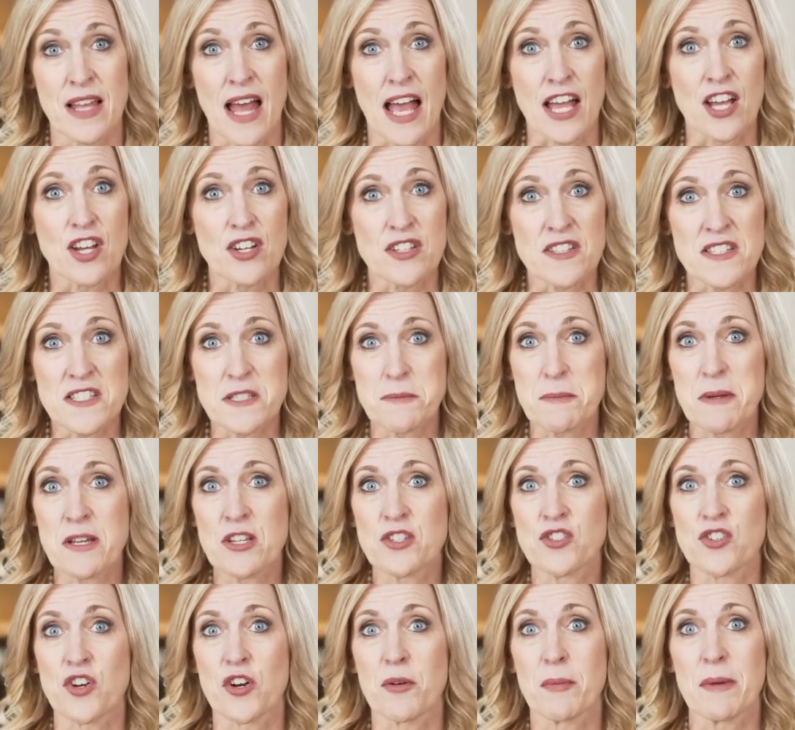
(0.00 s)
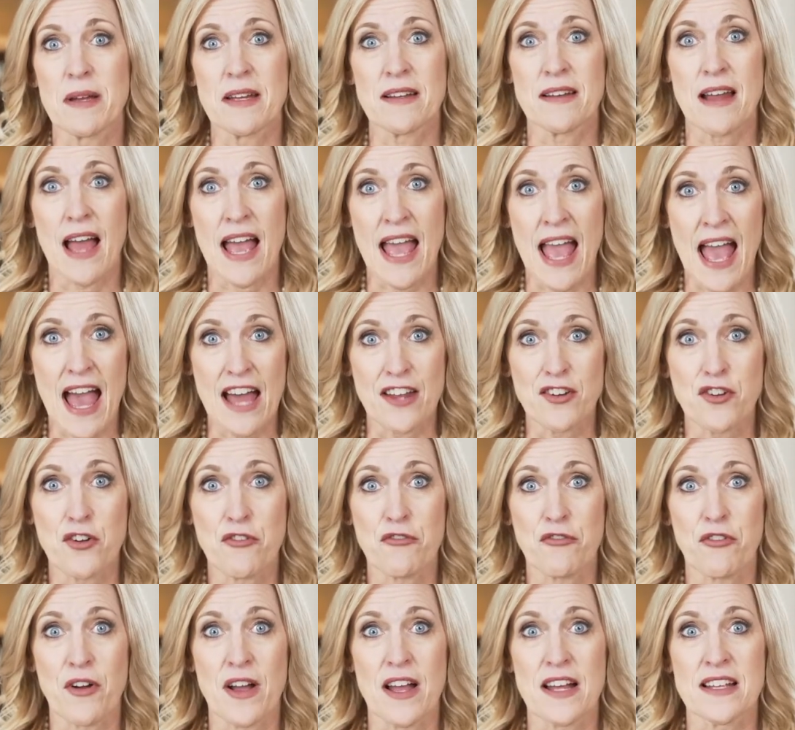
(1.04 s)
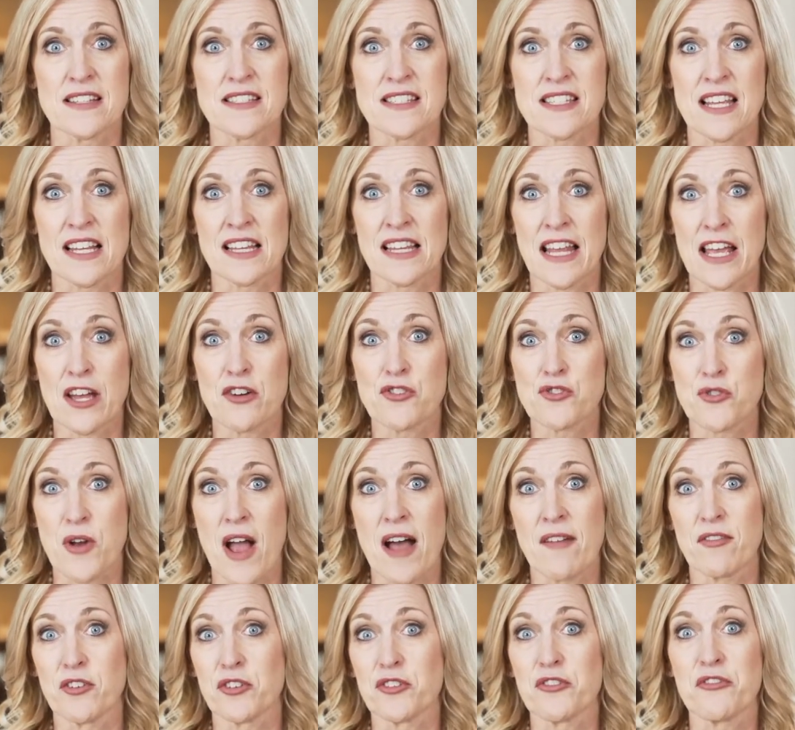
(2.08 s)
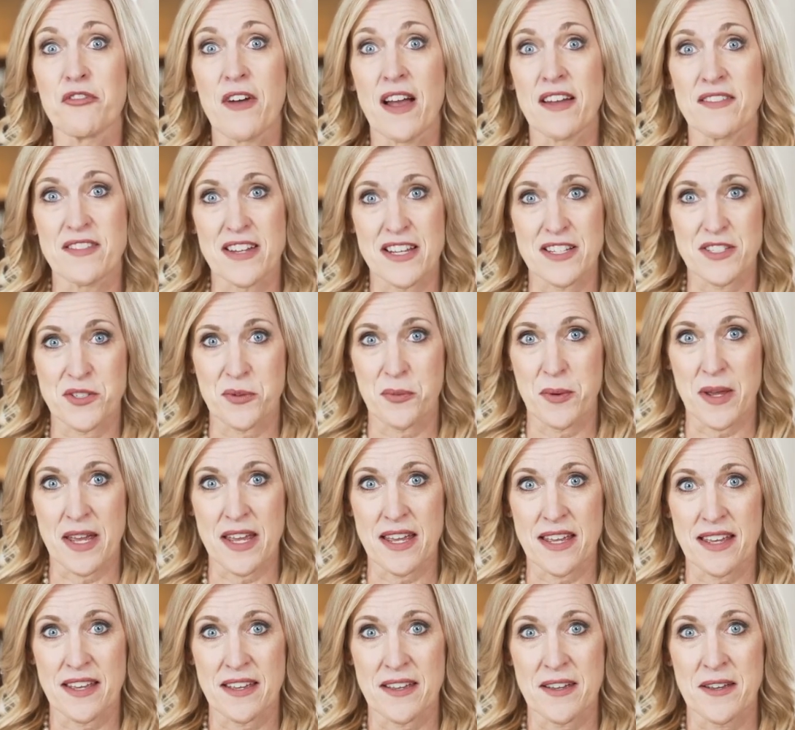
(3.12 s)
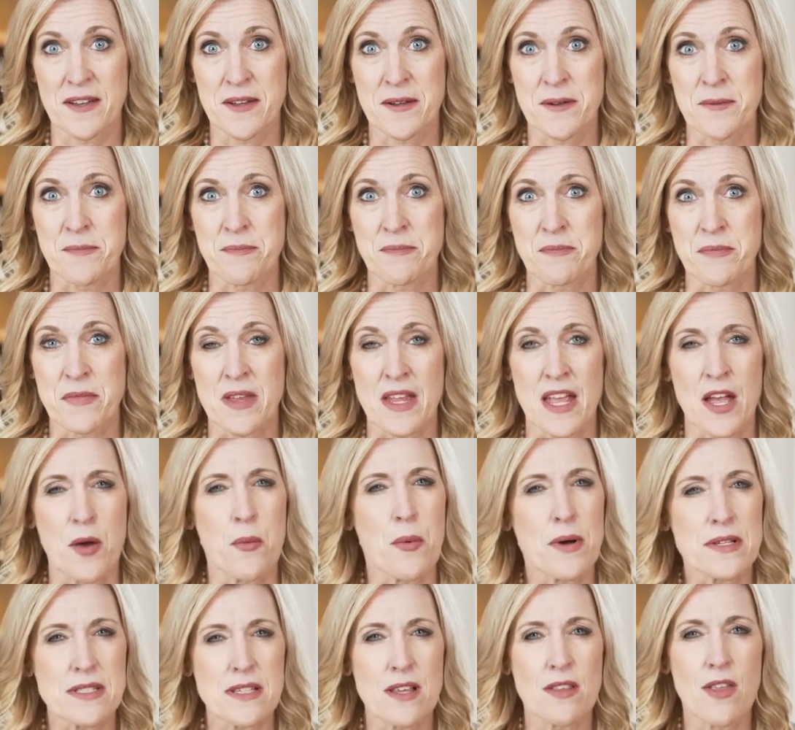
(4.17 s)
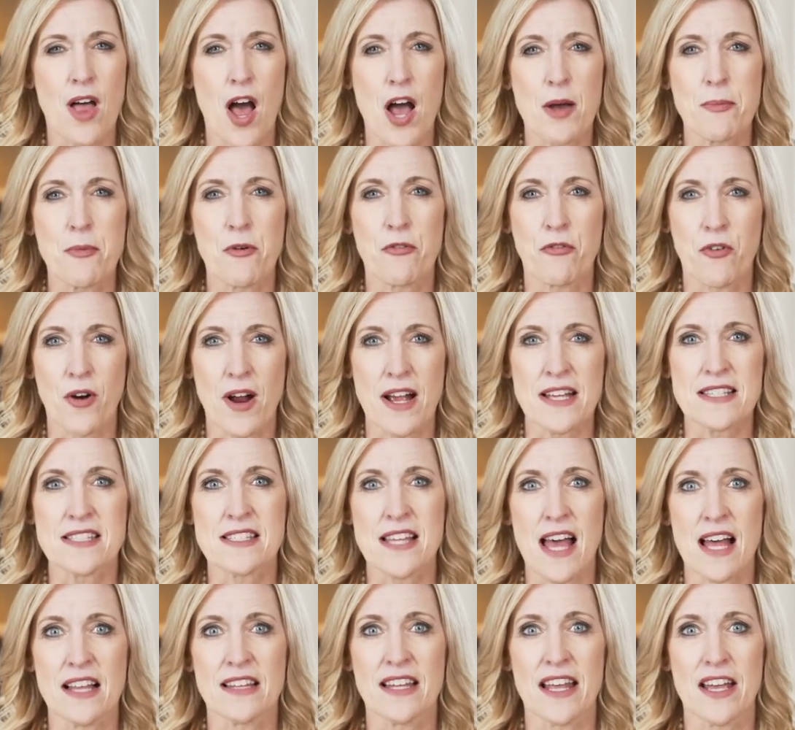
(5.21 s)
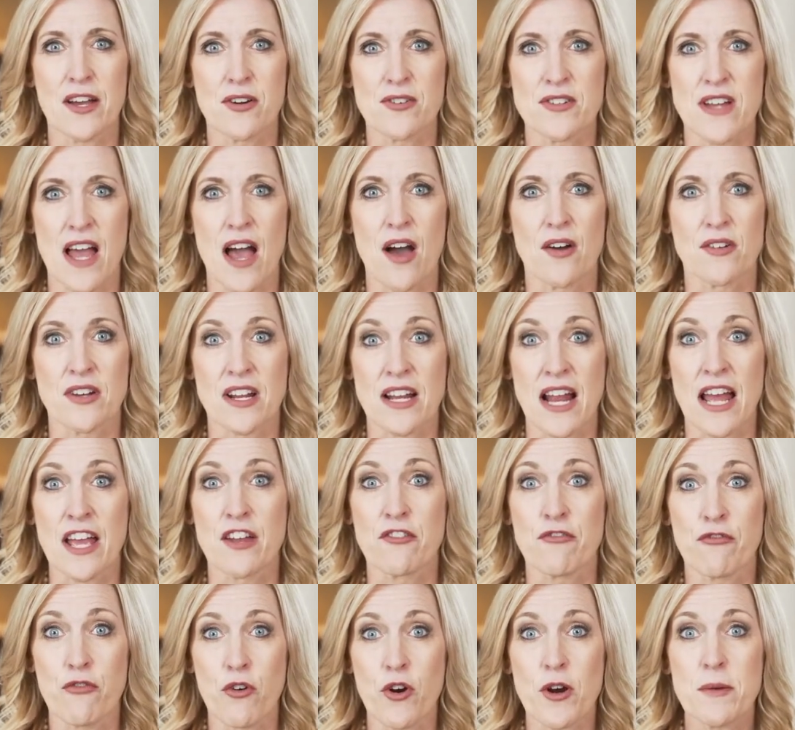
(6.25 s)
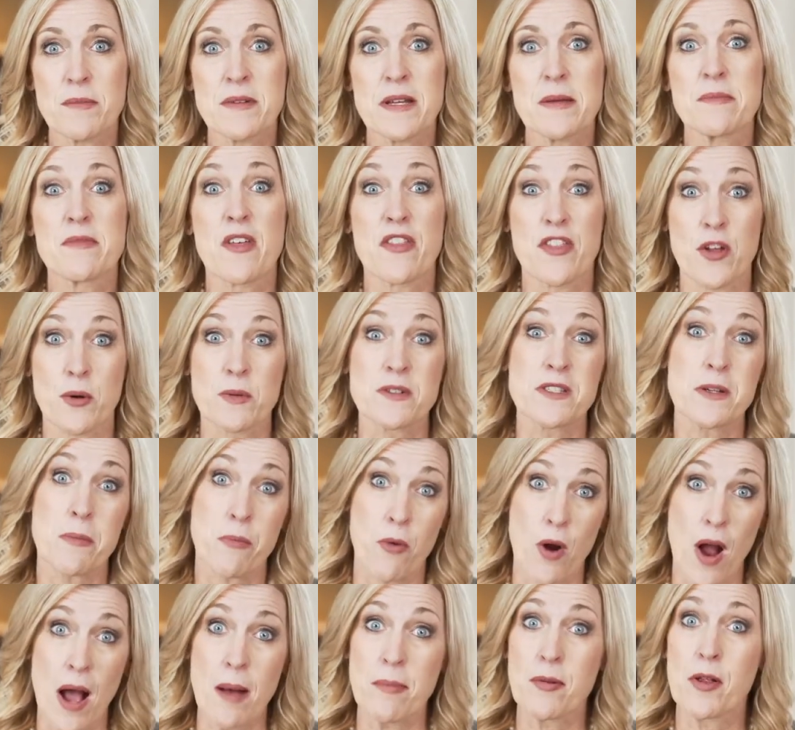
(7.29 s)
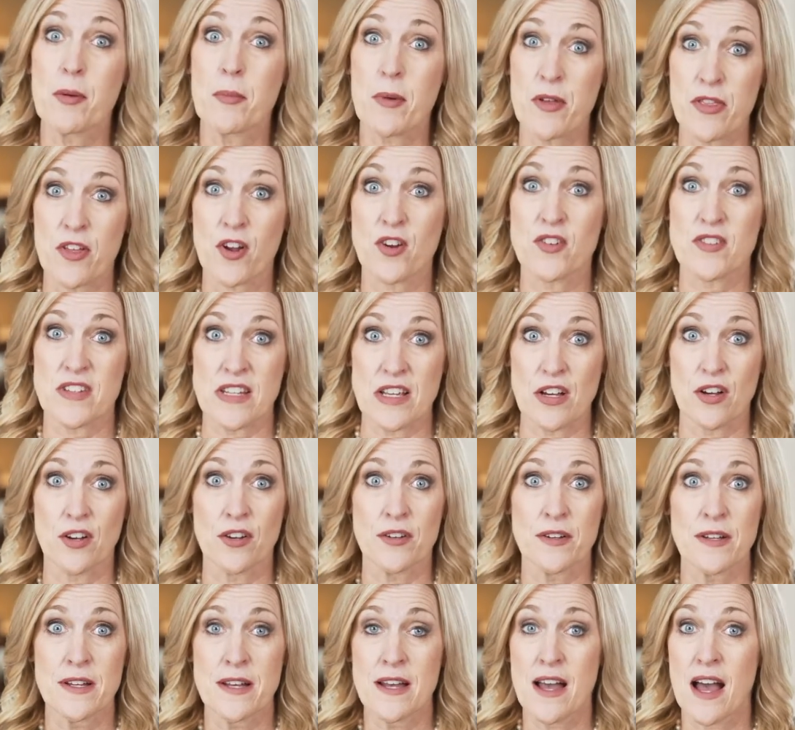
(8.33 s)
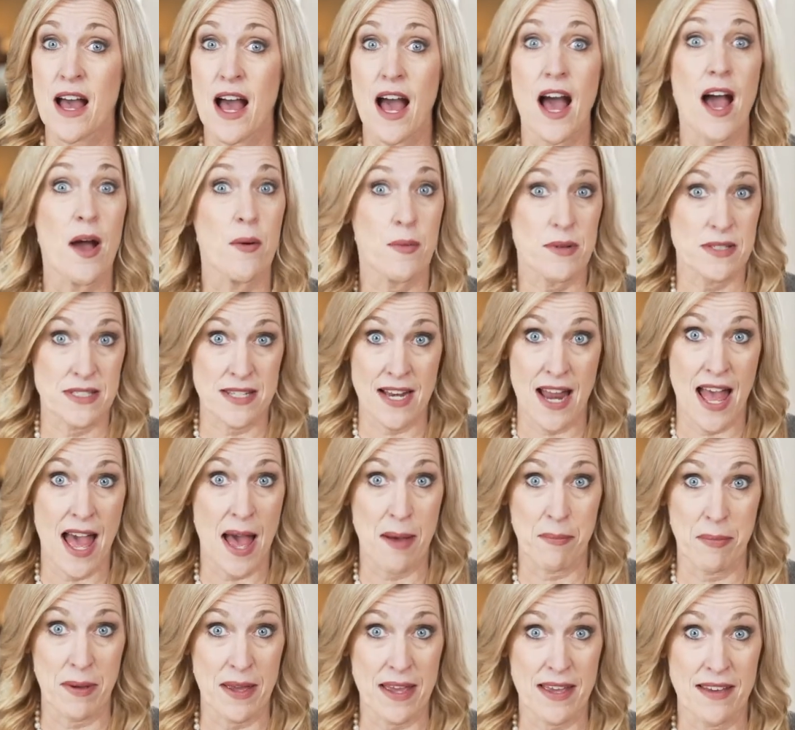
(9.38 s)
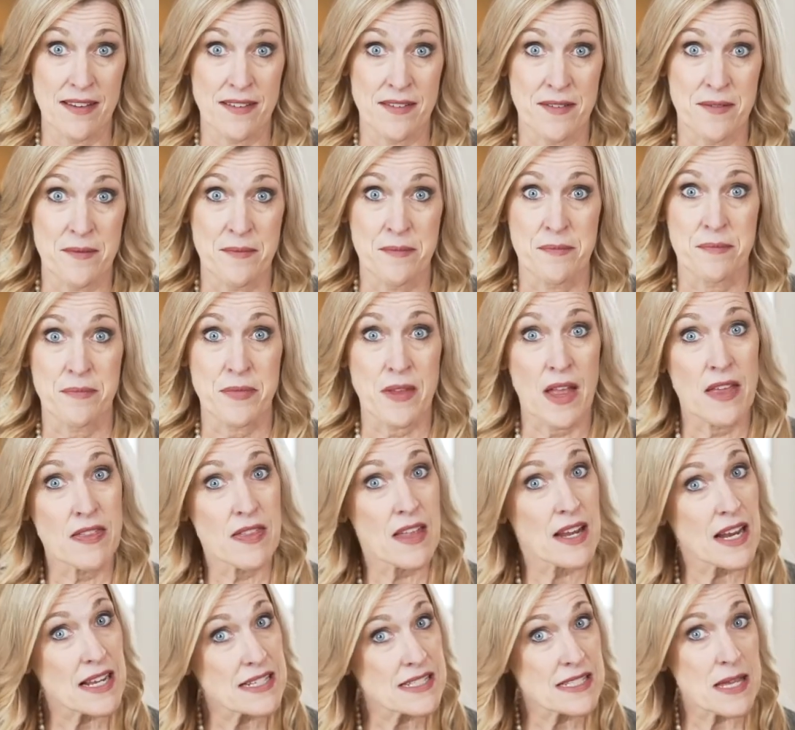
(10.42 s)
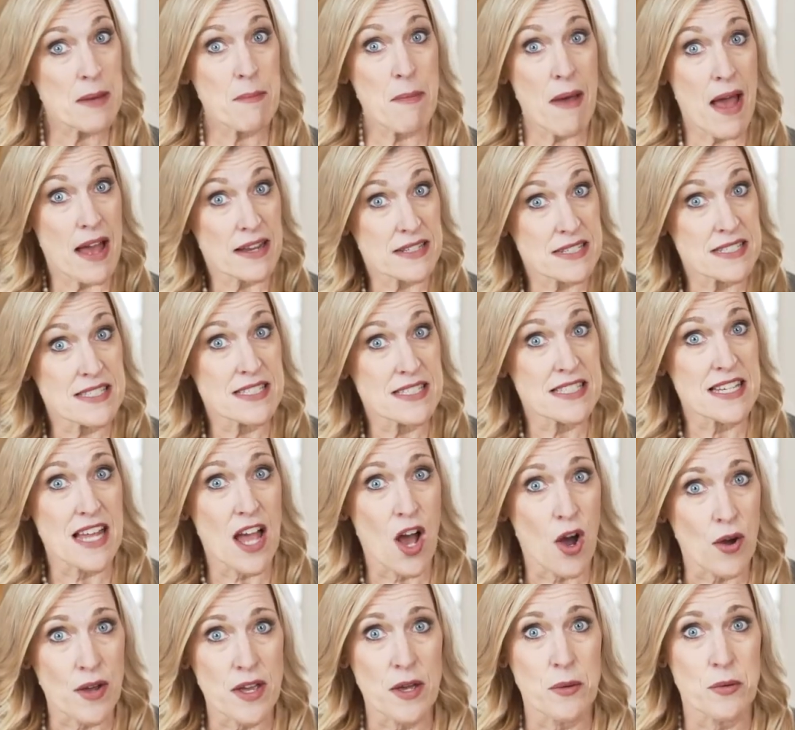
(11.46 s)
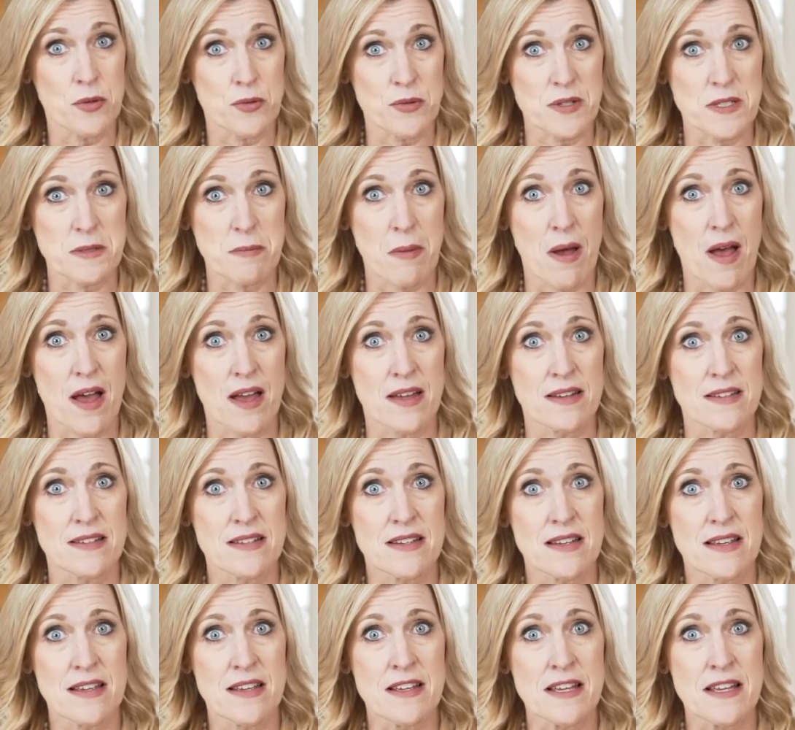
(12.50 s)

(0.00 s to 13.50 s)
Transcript: I couldn't speak German, I had no friends, and Leo traveled five days a week. It wasn't long before I sat Leo down and I informed him that there was a problem with our deal. I wasn't happy. And then I sat back to see how he would respond.